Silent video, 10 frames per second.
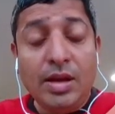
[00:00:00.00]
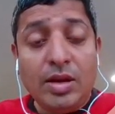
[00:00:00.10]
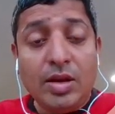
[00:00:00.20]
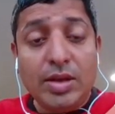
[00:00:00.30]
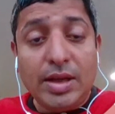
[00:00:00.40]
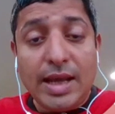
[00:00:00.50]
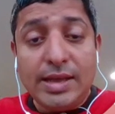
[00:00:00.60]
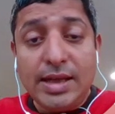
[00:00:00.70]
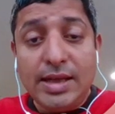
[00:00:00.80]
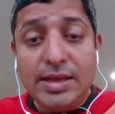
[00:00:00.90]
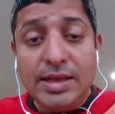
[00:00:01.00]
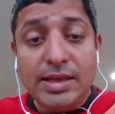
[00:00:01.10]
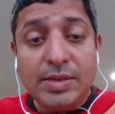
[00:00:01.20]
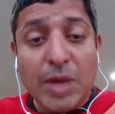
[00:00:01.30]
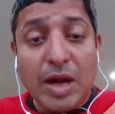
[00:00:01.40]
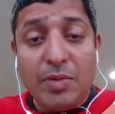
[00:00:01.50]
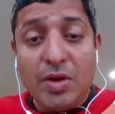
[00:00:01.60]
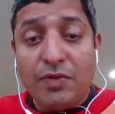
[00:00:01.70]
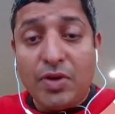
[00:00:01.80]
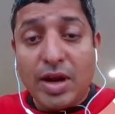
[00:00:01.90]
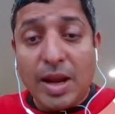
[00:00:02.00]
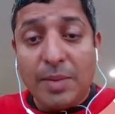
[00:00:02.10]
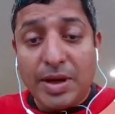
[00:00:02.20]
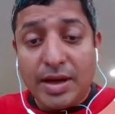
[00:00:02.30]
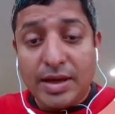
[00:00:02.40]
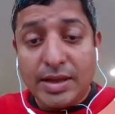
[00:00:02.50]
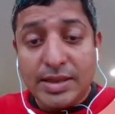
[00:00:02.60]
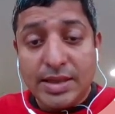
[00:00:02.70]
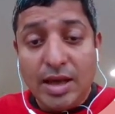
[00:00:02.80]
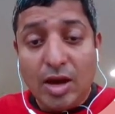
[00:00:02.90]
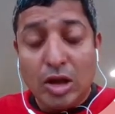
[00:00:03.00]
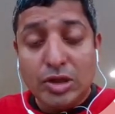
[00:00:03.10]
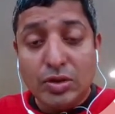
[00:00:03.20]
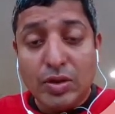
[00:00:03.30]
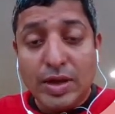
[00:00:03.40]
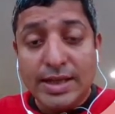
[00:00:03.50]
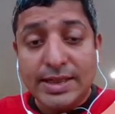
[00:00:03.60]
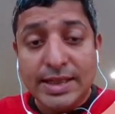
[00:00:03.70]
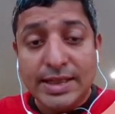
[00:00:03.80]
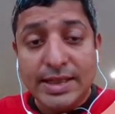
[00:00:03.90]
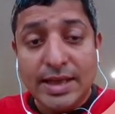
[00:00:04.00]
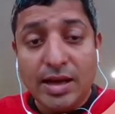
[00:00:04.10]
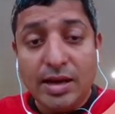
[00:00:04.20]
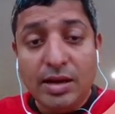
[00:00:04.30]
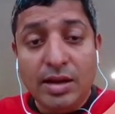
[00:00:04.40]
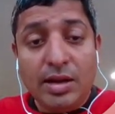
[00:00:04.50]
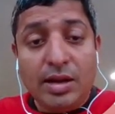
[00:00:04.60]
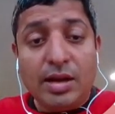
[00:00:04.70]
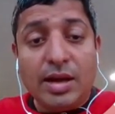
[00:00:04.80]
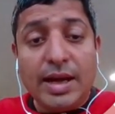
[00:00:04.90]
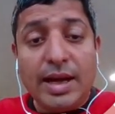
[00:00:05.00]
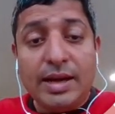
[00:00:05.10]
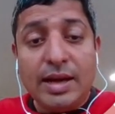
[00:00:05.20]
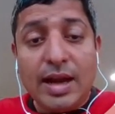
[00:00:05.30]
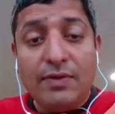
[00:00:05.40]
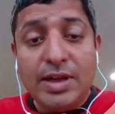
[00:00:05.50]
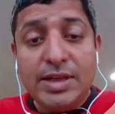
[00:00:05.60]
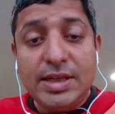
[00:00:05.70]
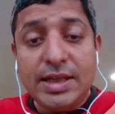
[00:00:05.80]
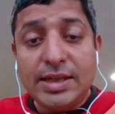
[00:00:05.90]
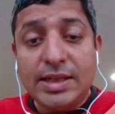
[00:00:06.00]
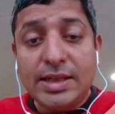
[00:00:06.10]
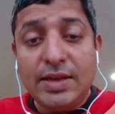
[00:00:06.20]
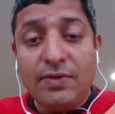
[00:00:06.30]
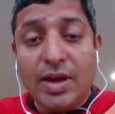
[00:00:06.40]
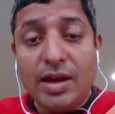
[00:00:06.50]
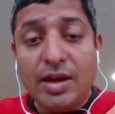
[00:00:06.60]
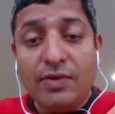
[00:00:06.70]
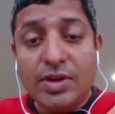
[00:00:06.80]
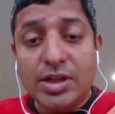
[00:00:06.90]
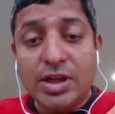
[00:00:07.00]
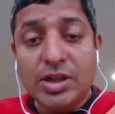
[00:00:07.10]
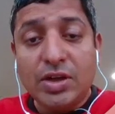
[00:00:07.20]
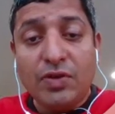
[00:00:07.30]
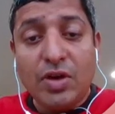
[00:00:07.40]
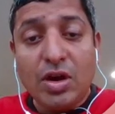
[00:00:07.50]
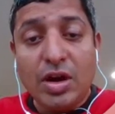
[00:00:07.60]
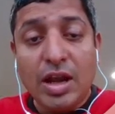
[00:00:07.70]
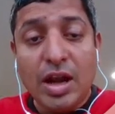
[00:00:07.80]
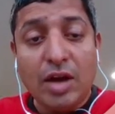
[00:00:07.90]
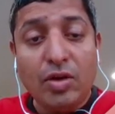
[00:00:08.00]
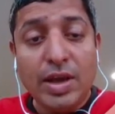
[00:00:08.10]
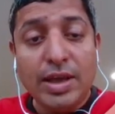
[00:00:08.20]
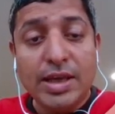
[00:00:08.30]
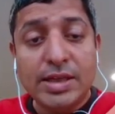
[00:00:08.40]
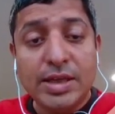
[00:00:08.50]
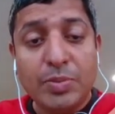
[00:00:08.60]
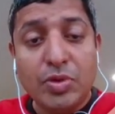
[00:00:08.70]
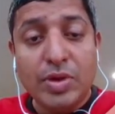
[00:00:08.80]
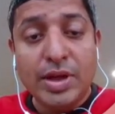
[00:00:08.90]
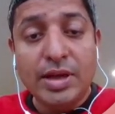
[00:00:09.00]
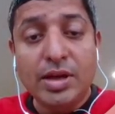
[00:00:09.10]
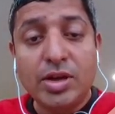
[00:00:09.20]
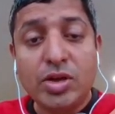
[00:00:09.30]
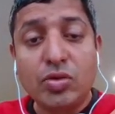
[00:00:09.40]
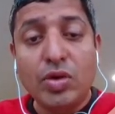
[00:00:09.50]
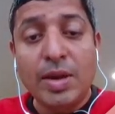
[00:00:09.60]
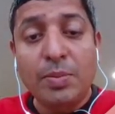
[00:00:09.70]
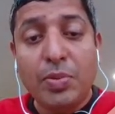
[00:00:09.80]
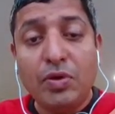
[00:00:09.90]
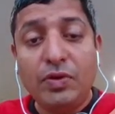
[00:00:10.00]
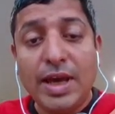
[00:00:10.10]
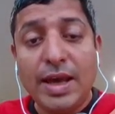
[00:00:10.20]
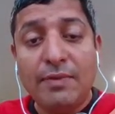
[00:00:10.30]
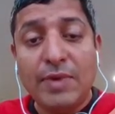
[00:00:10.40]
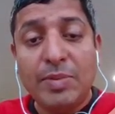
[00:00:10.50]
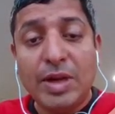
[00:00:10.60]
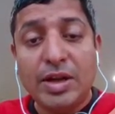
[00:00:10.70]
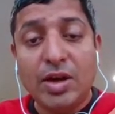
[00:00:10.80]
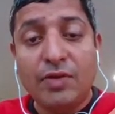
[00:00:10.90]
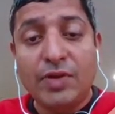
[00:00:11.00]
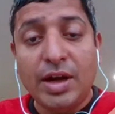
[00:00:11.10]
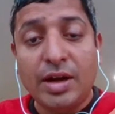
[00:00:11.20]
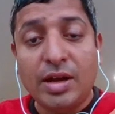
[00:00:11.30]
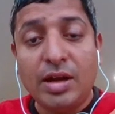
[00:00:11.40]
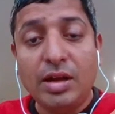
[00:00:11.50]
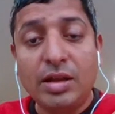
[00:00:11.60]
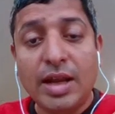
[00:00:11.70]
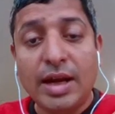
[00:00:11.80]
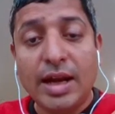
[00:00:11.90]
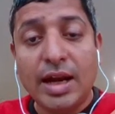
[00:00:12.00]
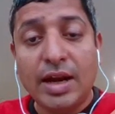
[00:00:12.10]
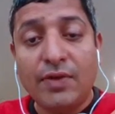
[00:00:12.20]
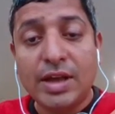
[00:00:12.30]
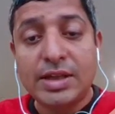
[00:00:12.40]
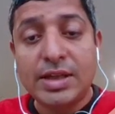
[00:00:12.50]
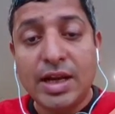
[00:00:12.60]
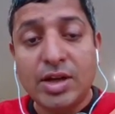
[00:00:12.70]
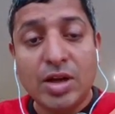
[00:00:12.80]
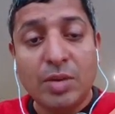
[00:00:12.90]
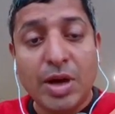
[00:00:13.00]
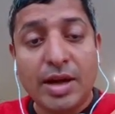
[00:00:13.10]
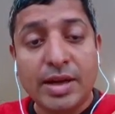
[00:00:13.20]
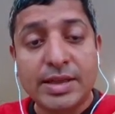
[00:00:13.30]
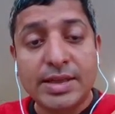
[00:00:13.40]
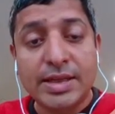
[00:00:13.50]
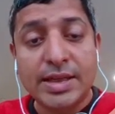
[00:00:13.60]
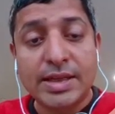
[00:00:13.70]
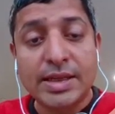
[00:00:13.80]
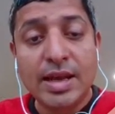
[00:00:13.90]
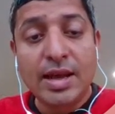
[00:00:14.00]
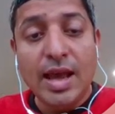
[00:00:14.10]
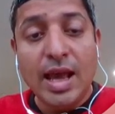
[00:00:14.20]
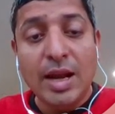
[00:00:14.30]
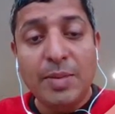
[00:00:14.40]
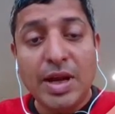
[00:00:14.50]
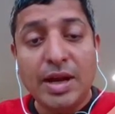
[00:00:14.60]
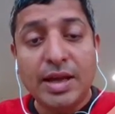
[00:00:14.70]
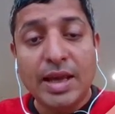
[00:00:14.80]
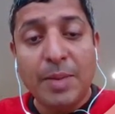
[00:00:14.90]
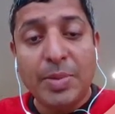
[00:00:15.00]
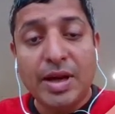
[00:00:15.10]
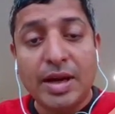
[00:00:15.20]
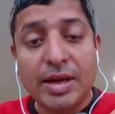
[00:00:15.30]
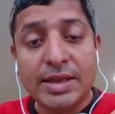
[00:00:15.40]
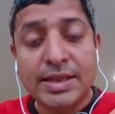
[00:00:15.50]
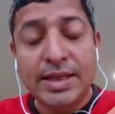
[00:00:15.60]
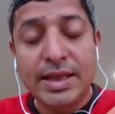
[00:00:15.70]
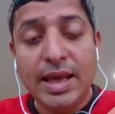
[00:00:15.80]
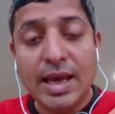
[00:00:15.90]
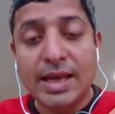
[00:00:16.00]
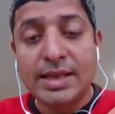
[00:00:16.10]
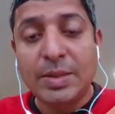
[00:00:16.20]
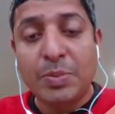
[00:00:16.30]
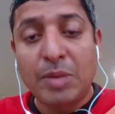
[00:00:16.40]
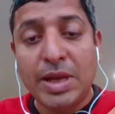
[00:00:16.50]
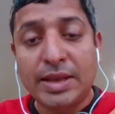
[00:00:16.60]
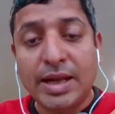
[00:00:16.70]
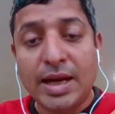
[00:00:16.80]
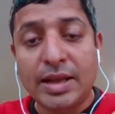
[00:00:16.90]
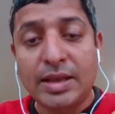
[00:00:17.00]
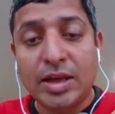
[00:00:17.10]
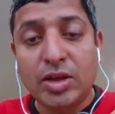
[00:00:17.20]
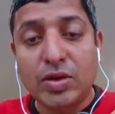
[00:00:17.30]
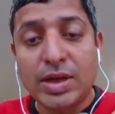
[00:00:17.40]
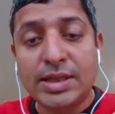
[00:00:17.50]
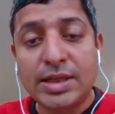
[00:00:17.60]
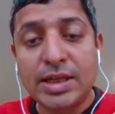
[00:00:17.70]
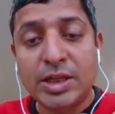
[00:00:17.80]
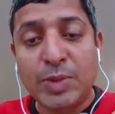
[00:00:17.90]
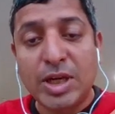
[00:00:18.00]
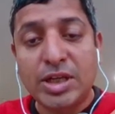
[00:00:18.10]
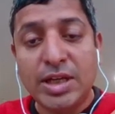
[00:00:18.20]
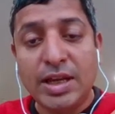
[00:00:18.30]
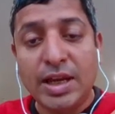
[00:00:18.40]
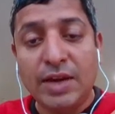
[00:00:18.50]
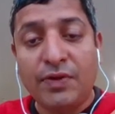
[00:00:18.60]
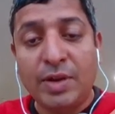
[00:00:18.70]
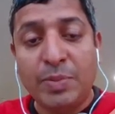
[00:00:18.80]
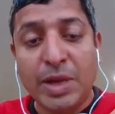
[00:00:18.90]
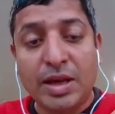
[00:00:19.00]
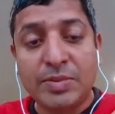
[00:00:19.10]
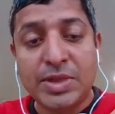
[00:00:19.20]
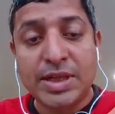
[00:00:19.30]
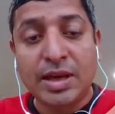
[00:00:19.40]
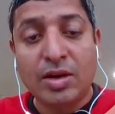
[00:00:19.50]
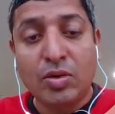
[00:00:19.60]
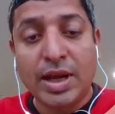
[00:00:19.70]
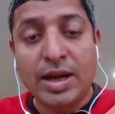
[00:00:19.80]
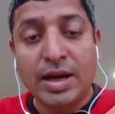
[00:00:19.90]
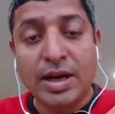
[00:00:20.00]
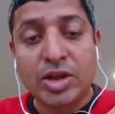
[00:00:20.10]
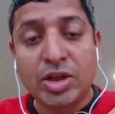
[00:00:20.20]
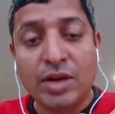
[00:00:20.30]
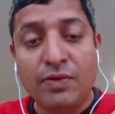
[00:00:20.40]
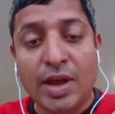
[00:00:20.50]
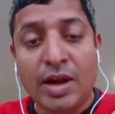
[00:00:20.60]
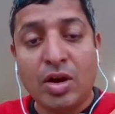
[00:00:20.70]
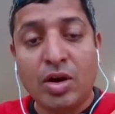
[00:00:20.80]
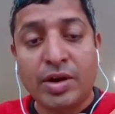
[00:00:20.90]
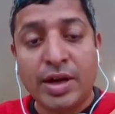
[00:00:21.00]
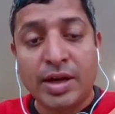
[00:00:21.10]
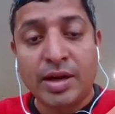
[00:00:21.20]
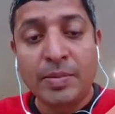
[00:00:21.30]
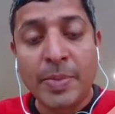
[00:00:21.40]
Now, the next IG is MedMorph for hepatitis C, also known as ECR. It leverages existing FHIR infrastructure for electronic case reporting to improve the availability of data that advance national priorities such as eliminating hepatitis C as a public threat in the US, especially if it becomes a chronic condition when not treated.